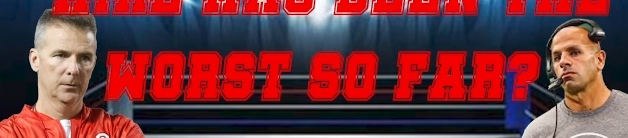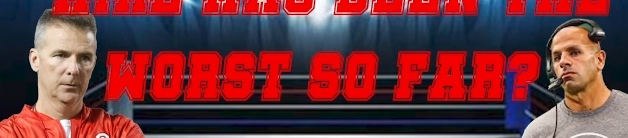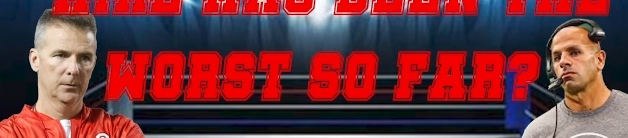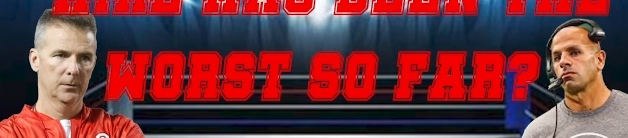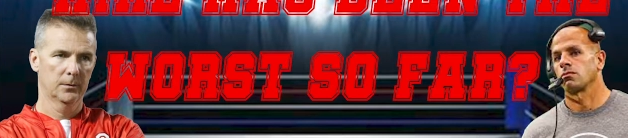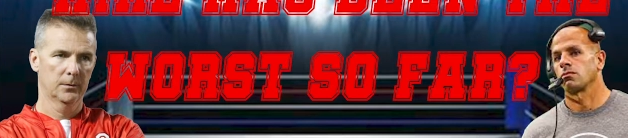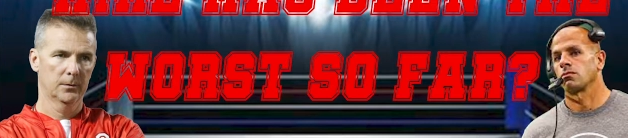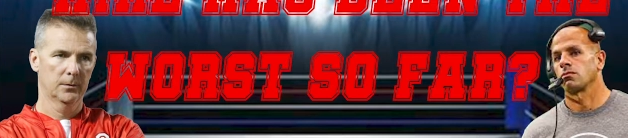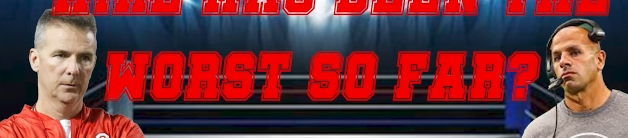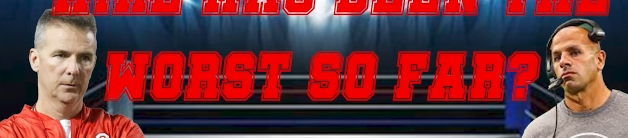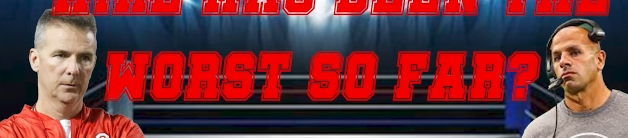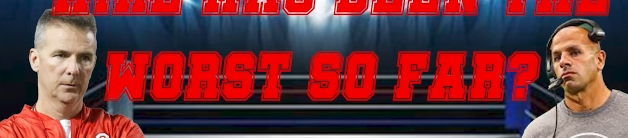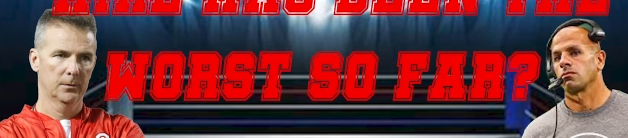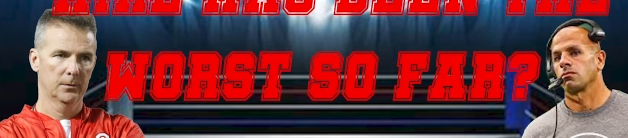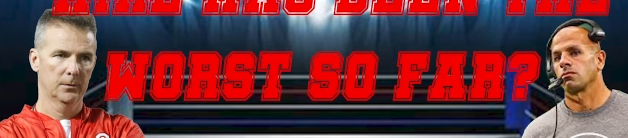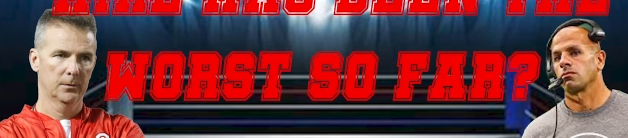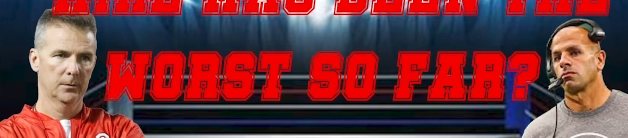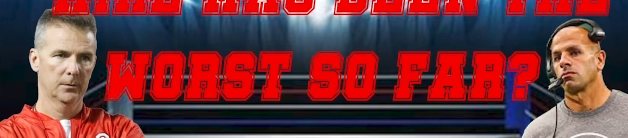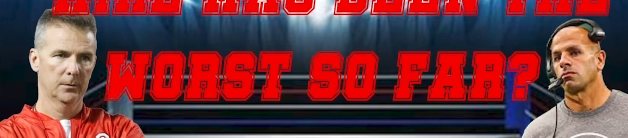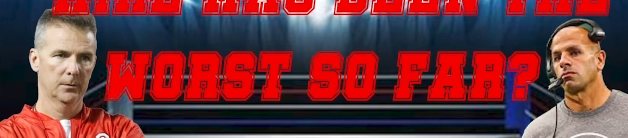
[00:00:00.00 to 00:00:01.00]

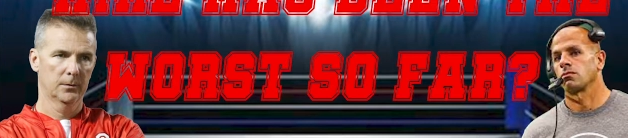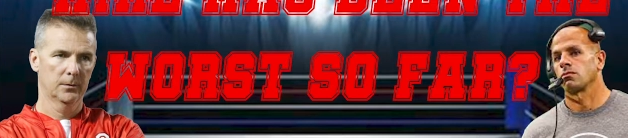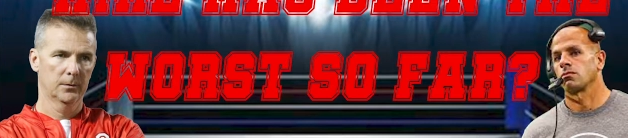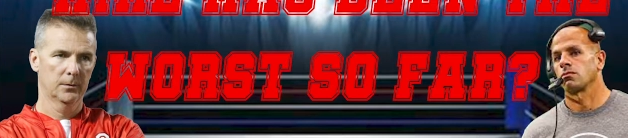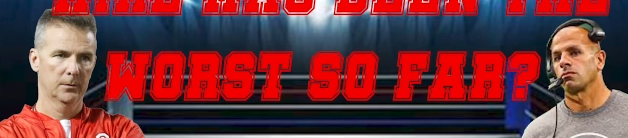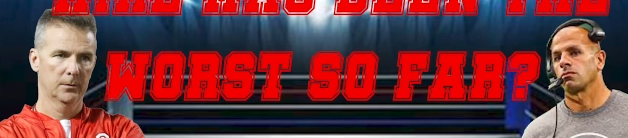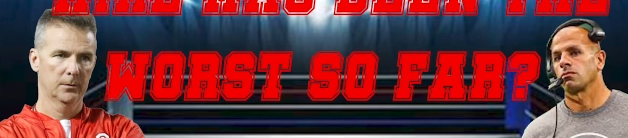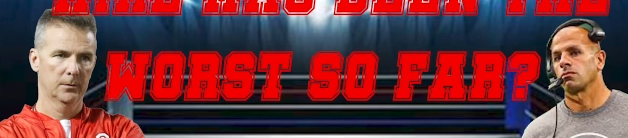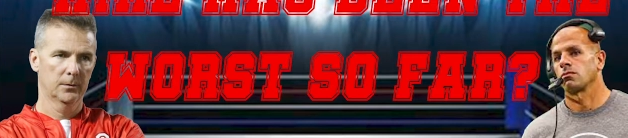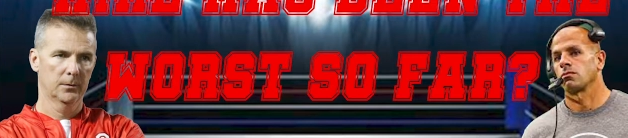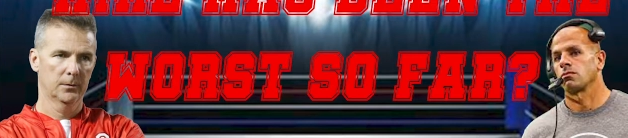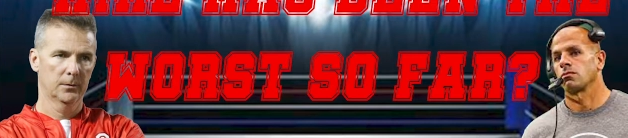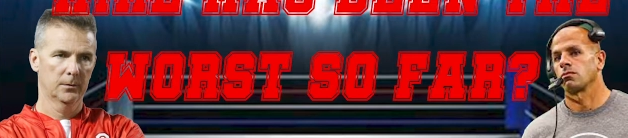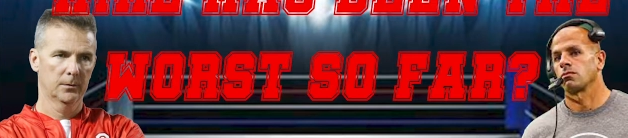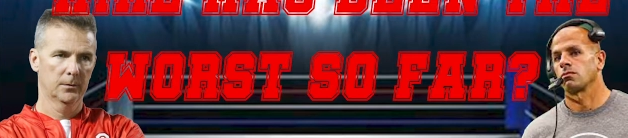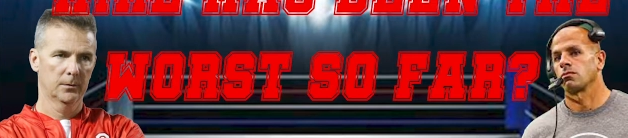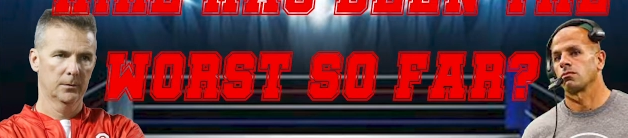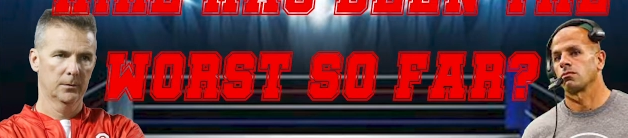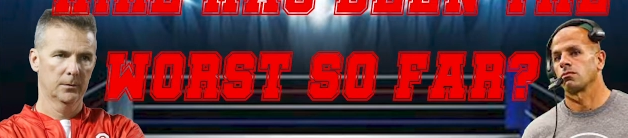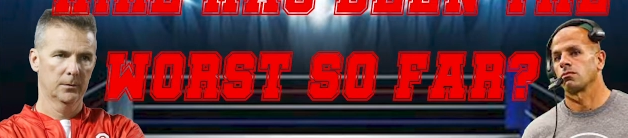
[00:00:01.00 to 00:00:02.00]

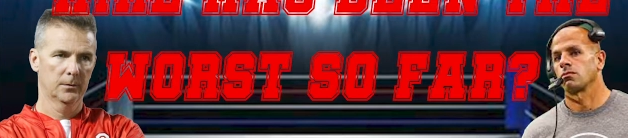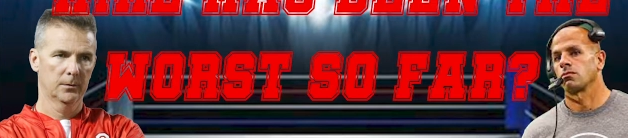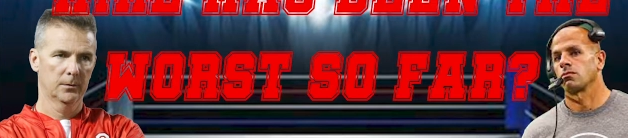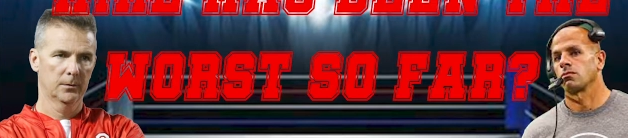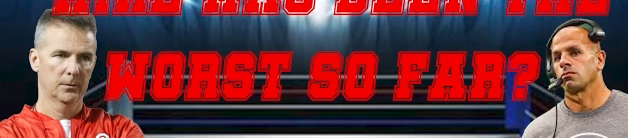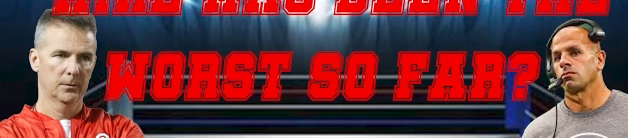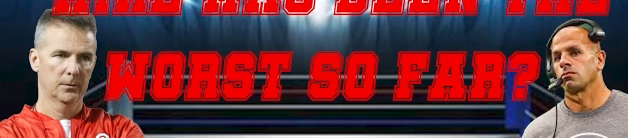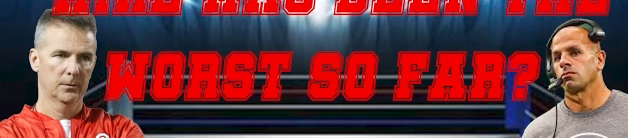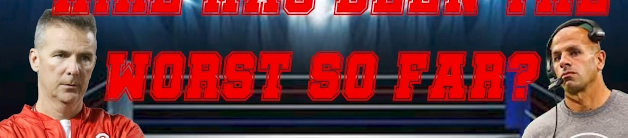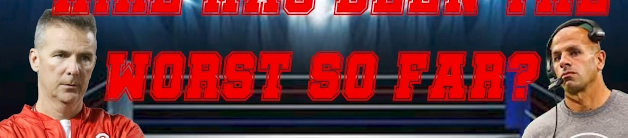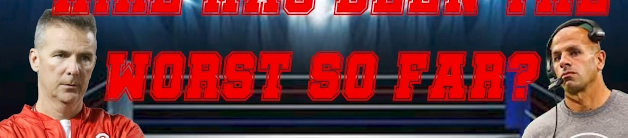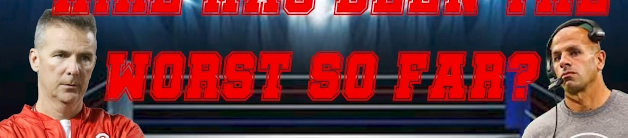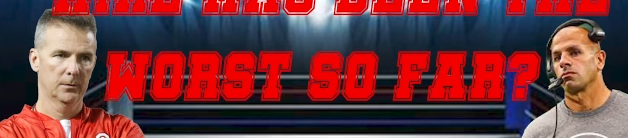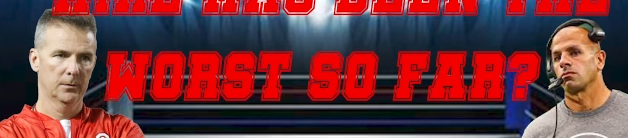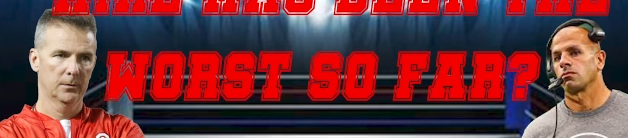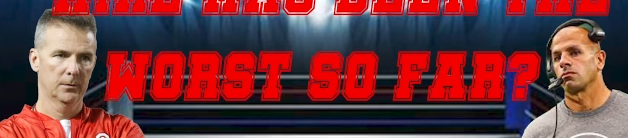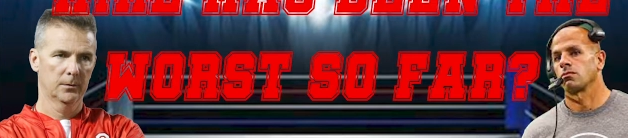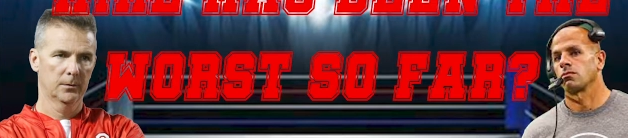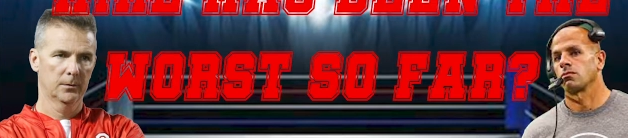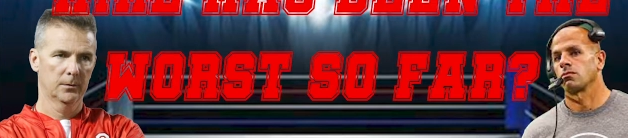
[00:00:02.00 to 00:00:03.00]

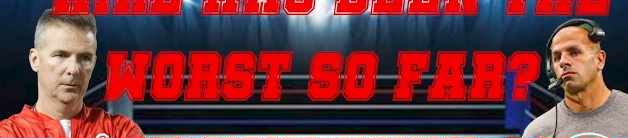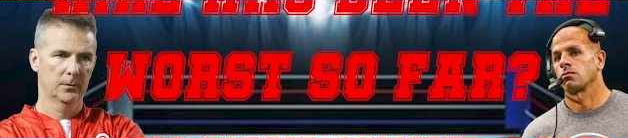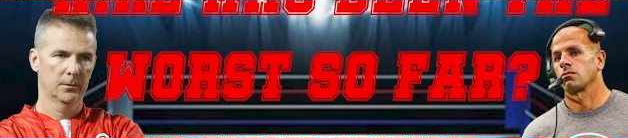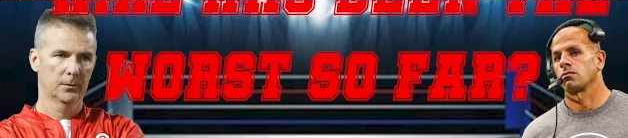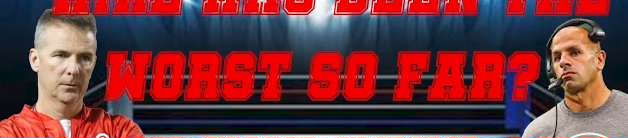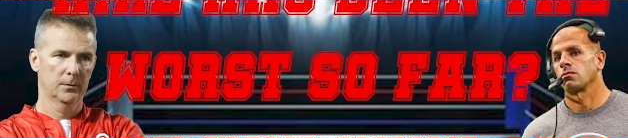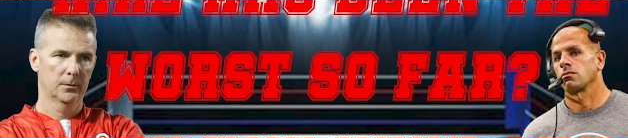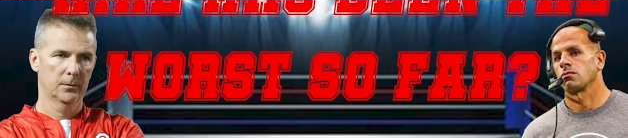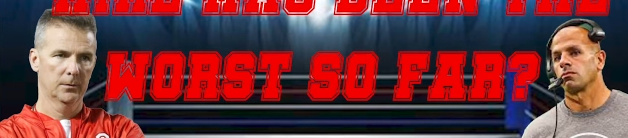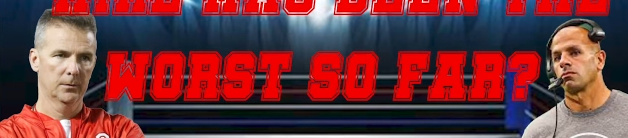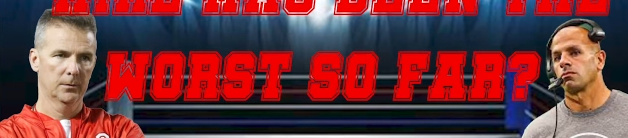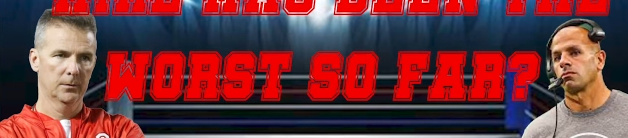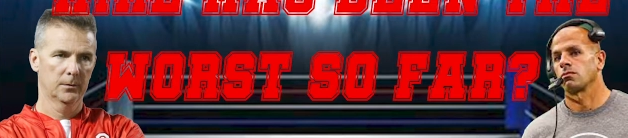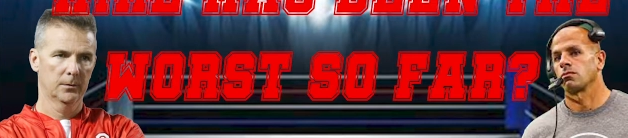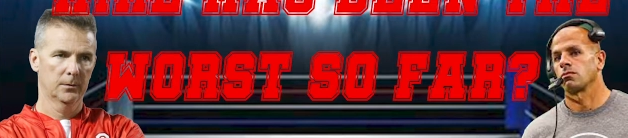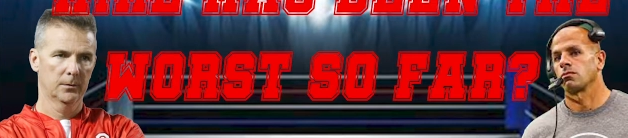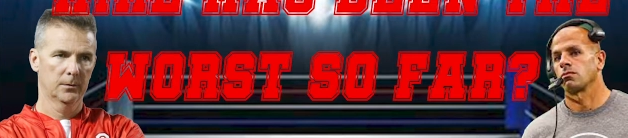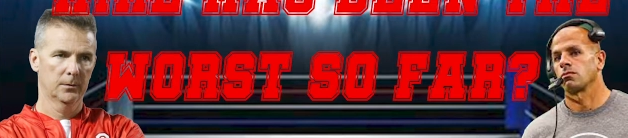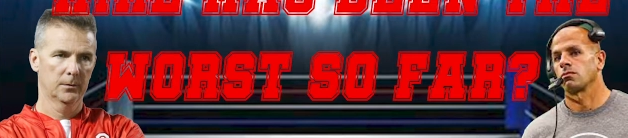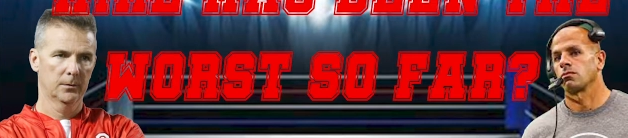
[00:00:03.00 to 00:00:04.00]

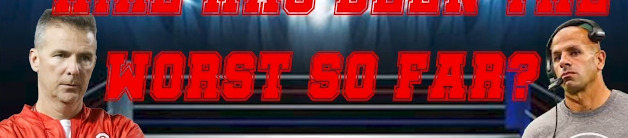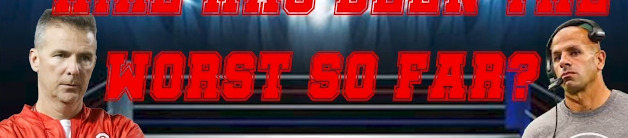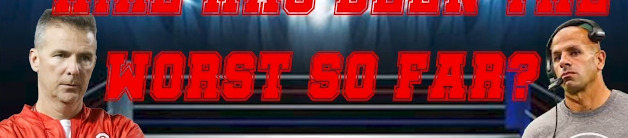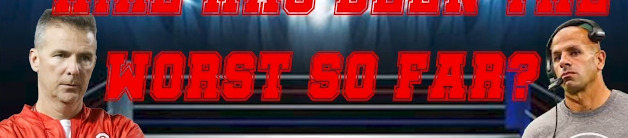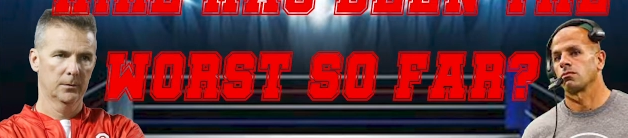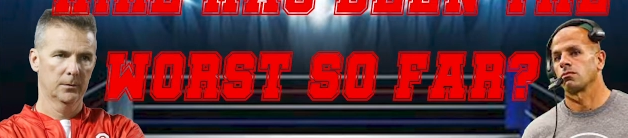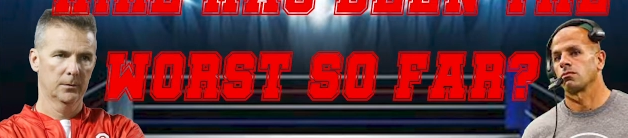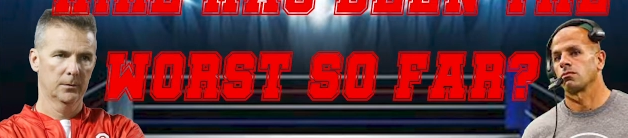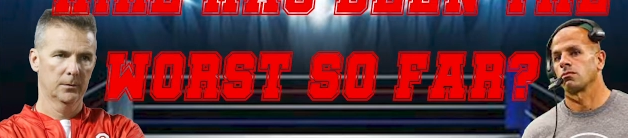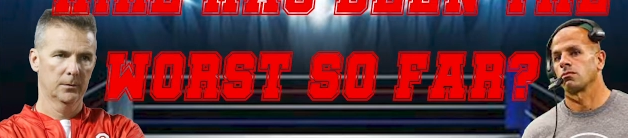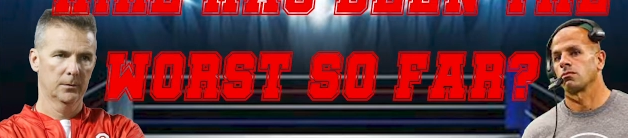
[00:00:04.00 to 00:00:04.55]
(no one is talking)